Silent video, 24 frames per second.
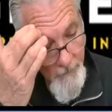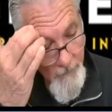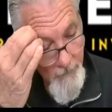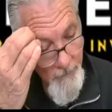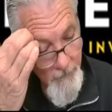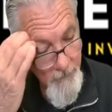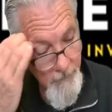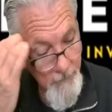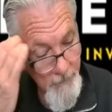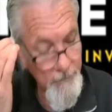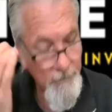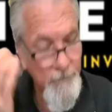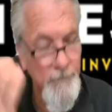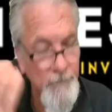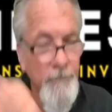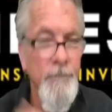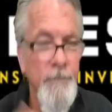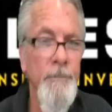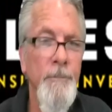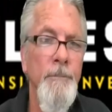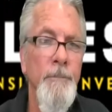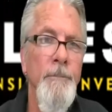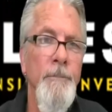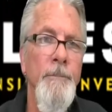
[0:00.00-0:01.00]

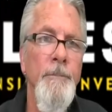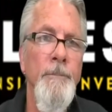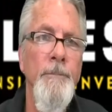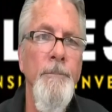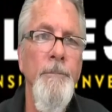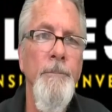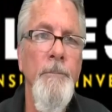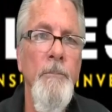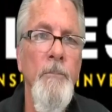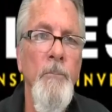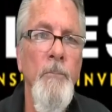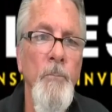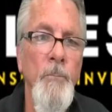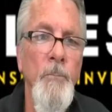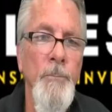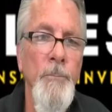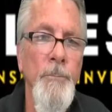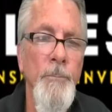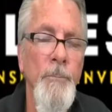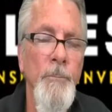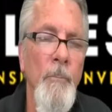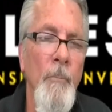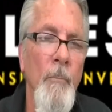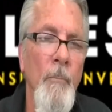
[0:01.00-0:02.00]

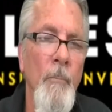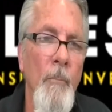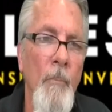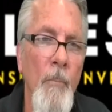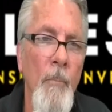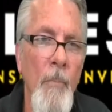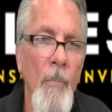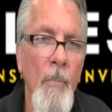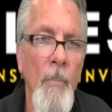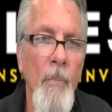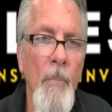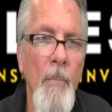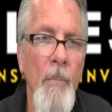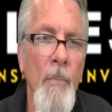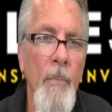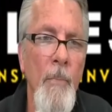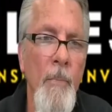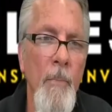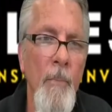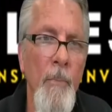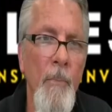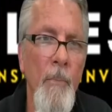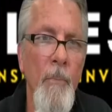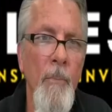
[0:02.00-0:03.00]

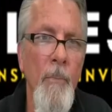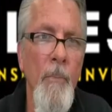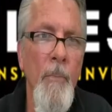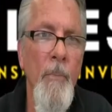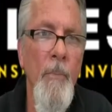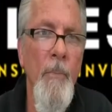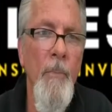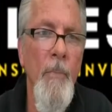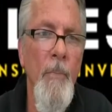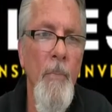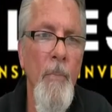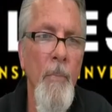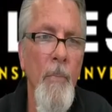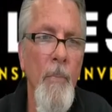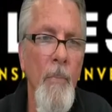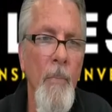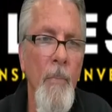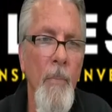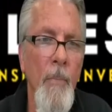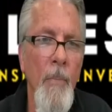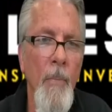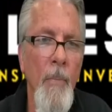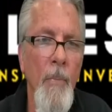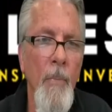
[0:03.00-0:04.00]

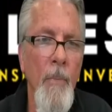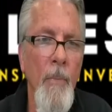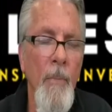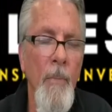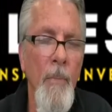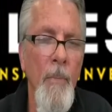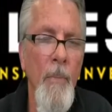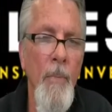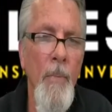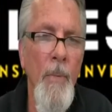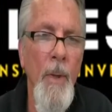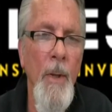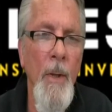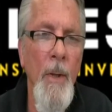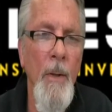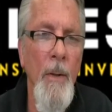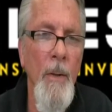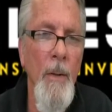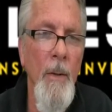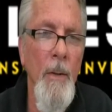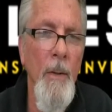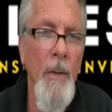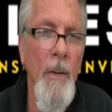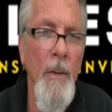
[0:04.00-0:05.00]

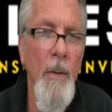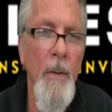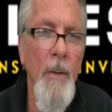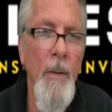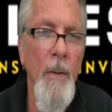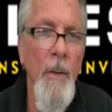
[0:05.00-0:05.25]
(not speaking)